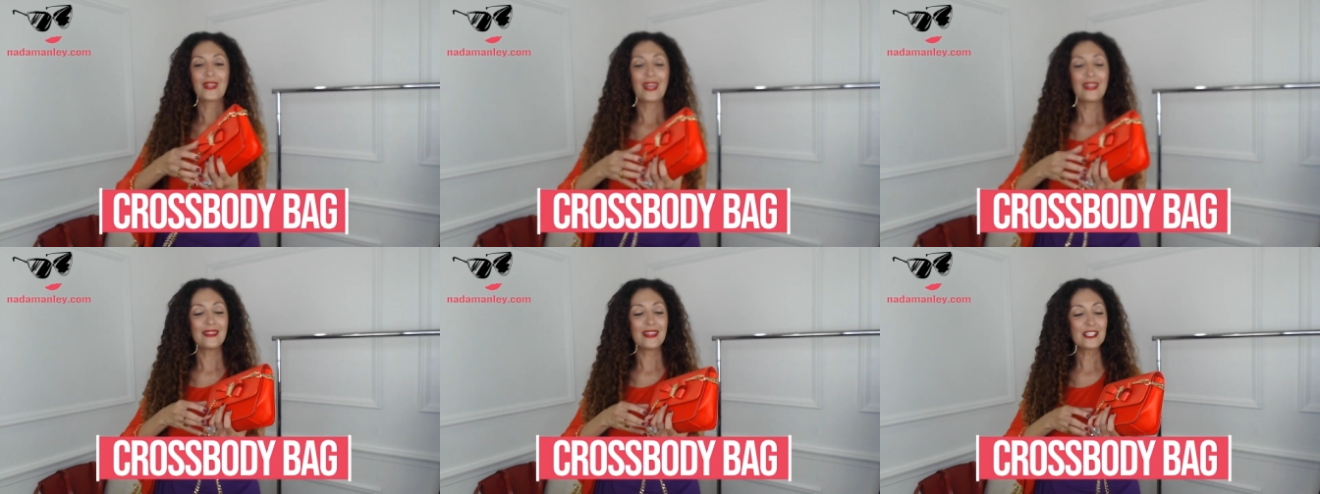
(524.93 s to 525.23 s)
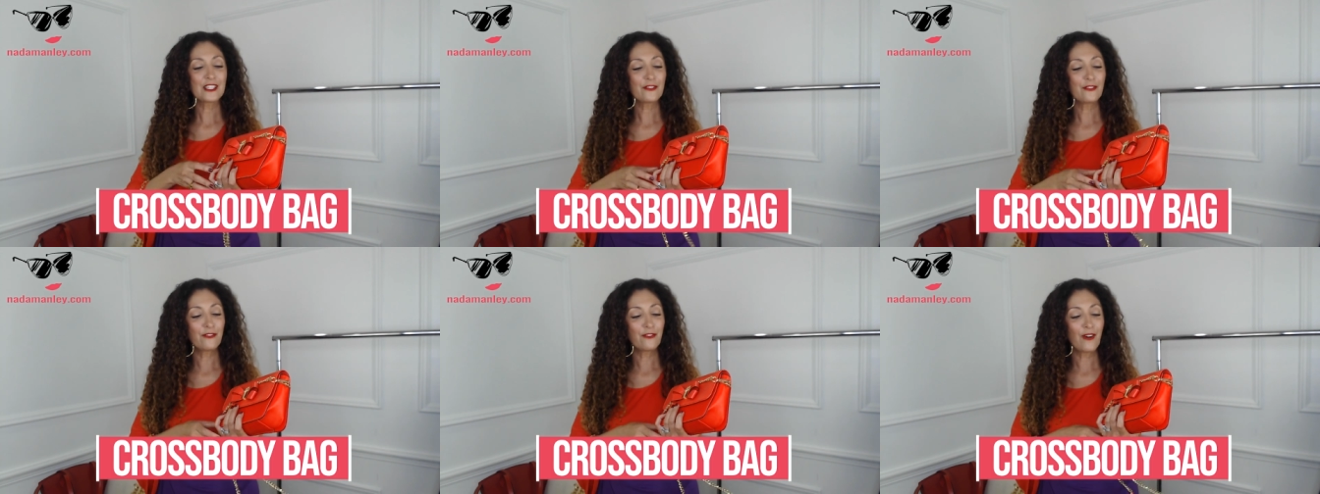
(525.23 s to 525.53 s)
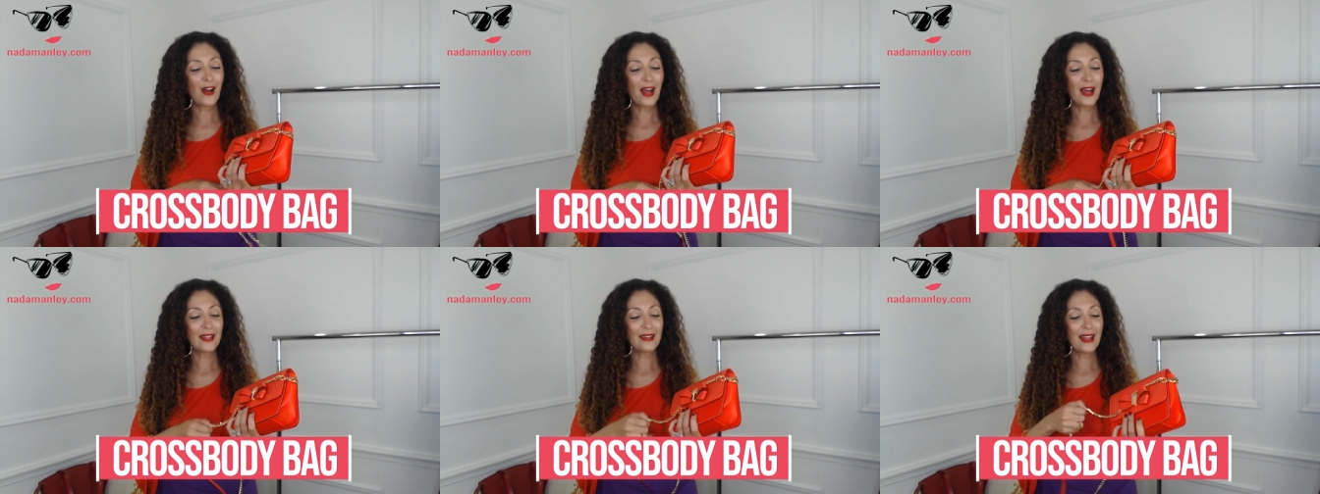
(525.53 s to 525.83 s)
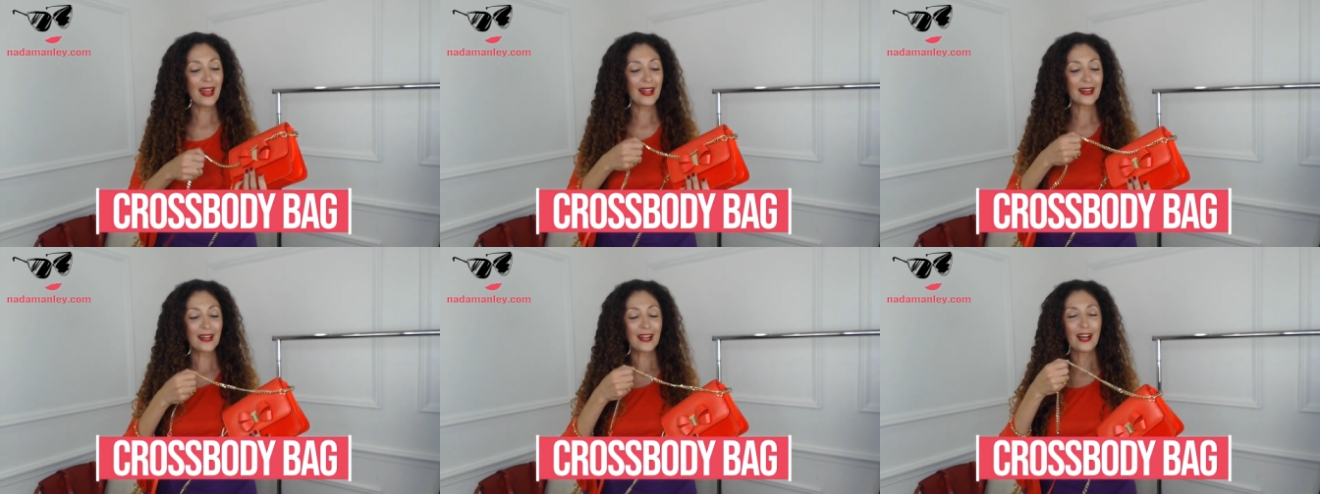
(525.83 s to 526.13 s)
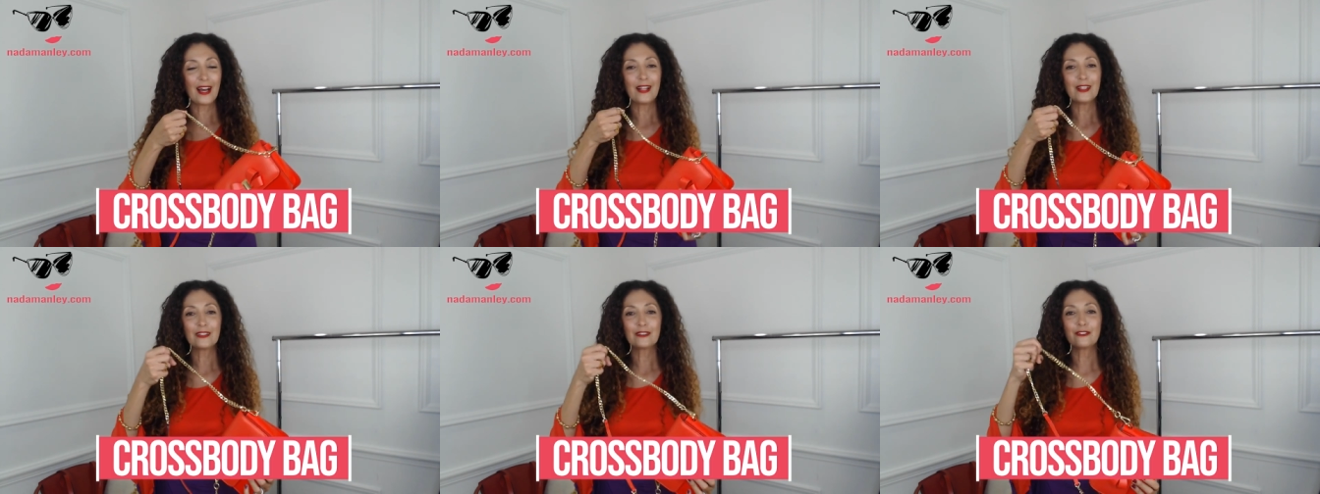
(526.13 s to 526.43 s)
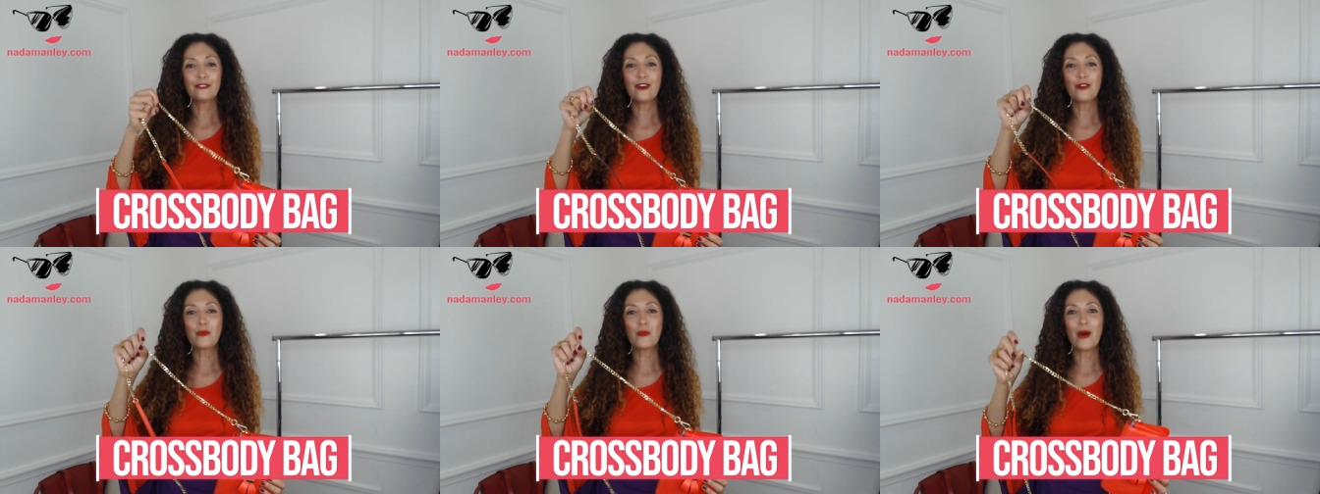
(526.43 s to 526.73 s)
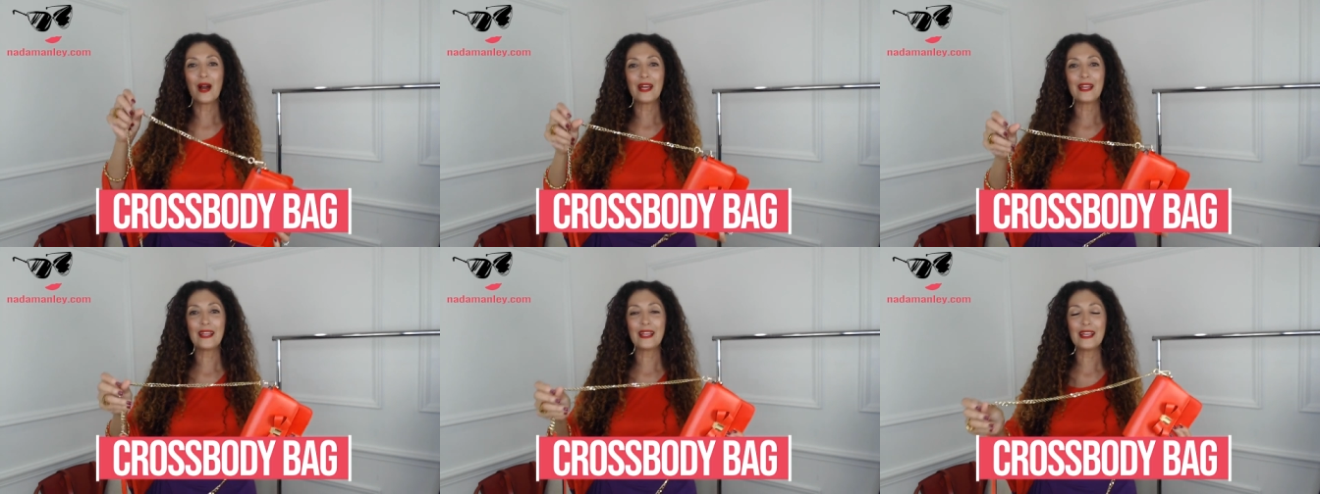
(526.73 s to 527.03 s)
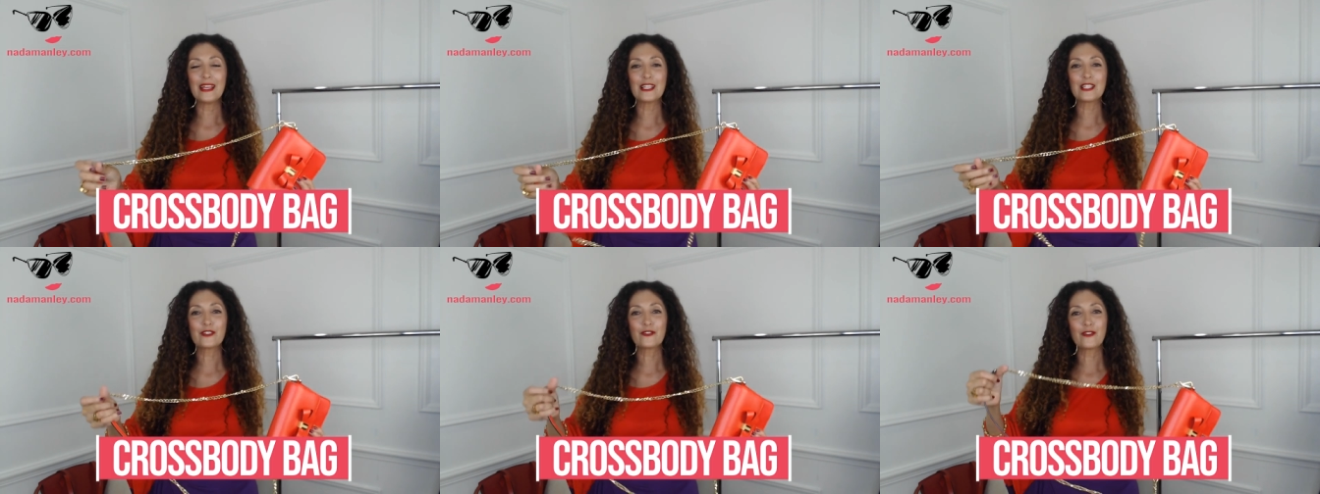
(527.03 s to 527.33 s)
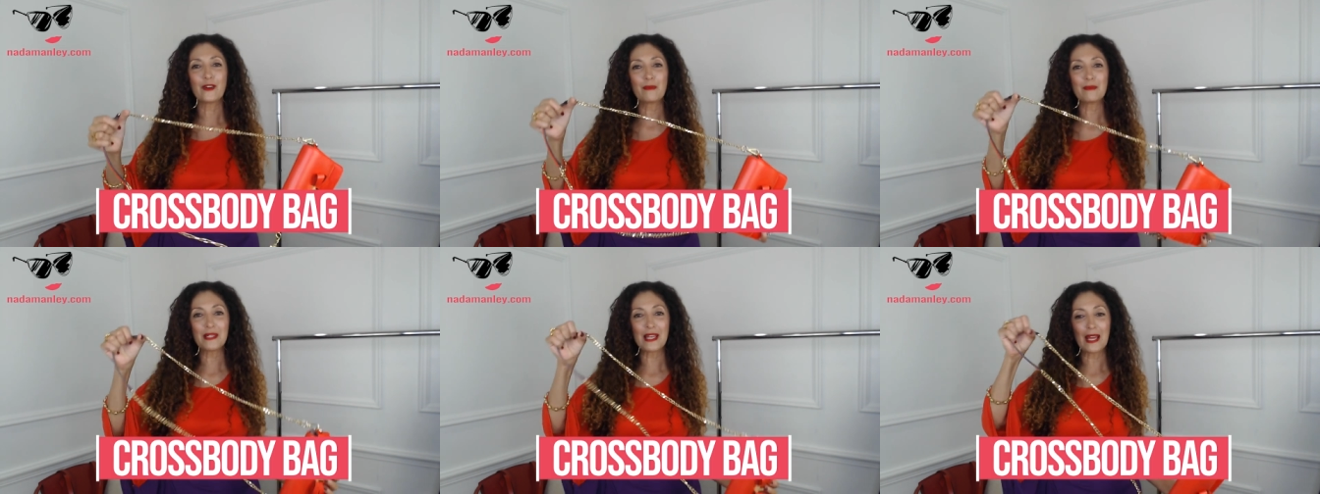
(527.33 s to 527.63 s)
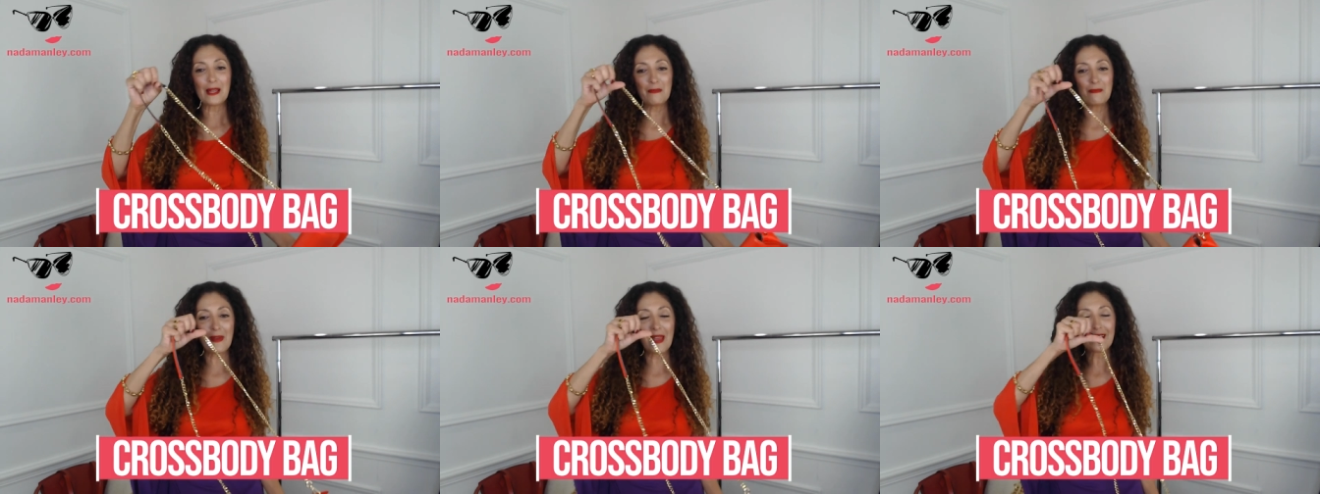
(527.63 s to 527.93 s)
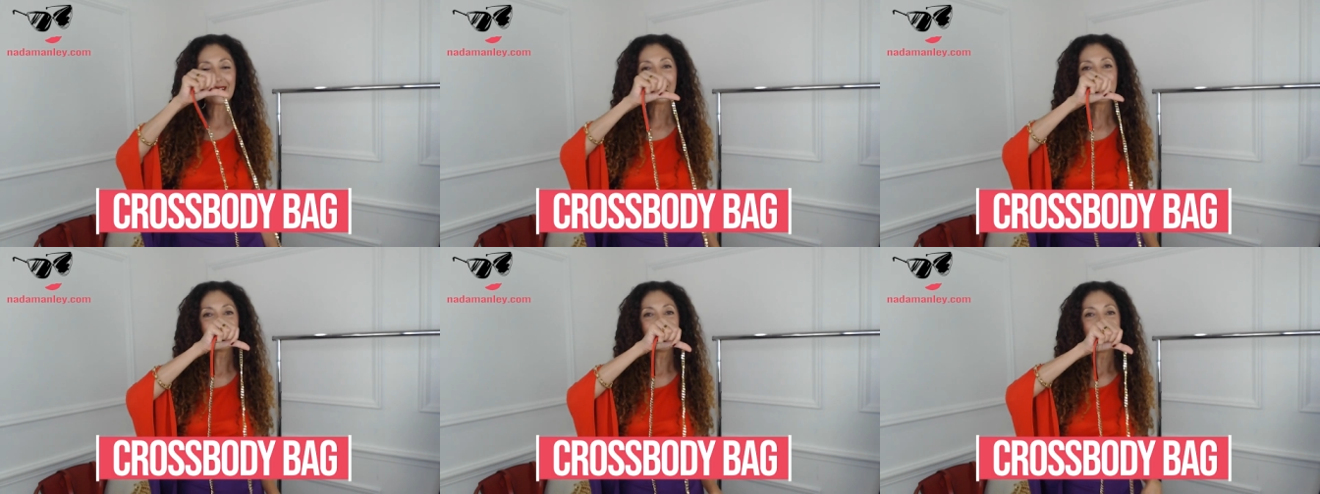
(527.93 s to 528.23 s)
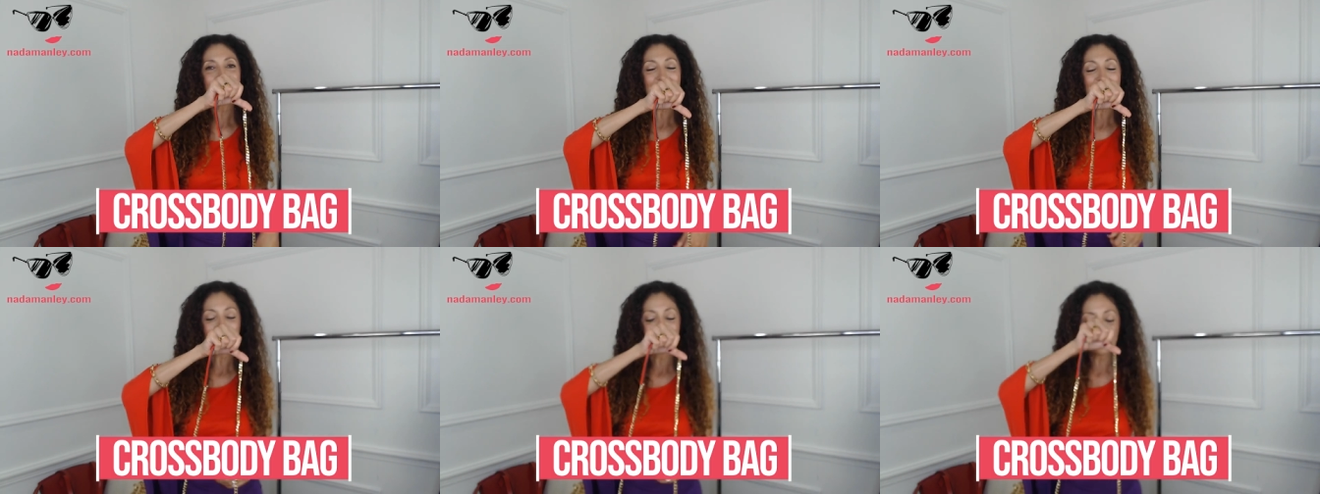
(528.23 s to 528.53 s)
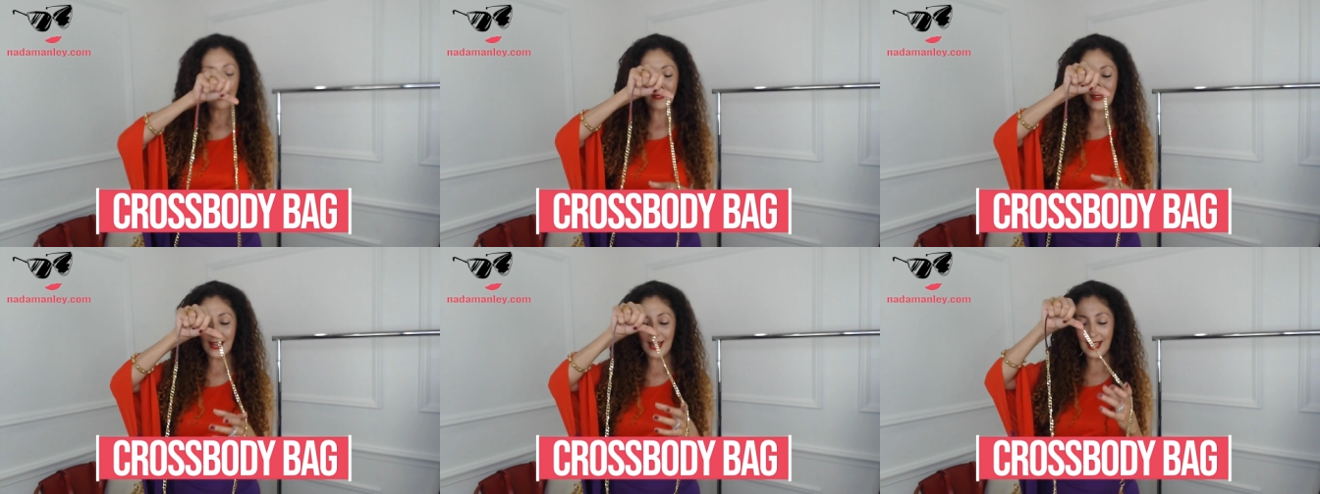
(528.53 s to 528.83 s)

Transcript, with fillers: This fun and colorful one is from Ted Baker. I just love it.